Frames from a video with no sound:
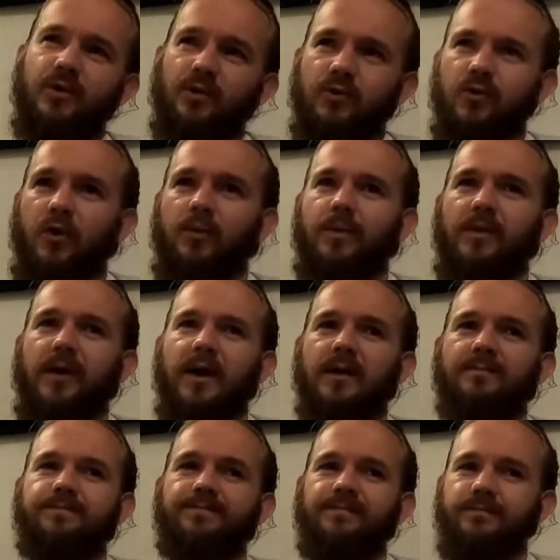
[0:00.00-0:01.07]
on top of
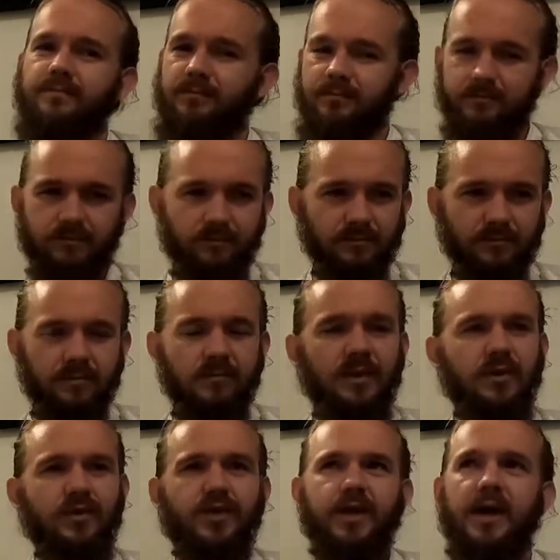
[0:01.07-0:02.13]
that,
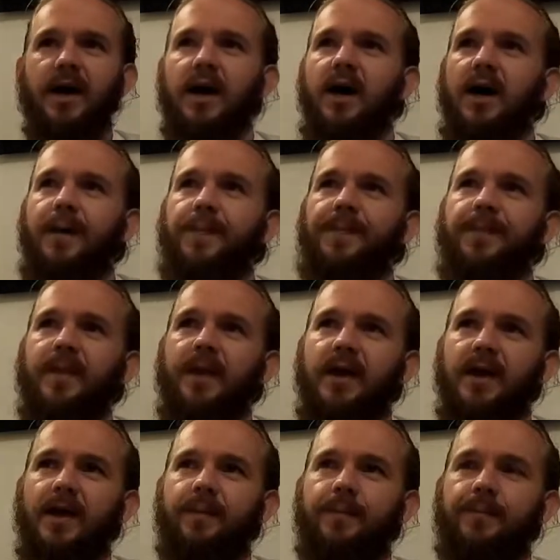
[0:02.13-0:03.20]
you get a,
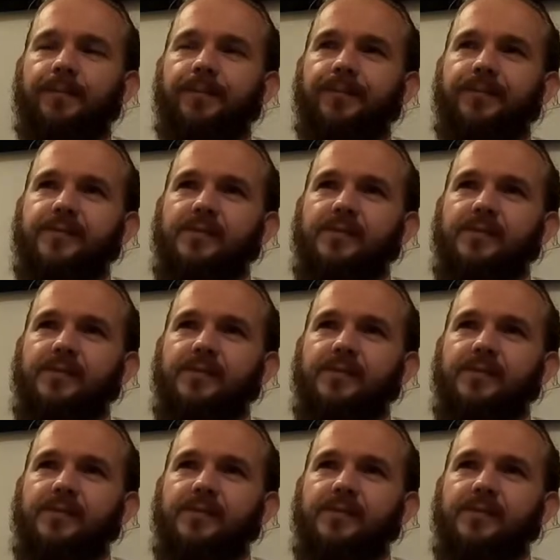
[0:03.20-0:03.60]
um,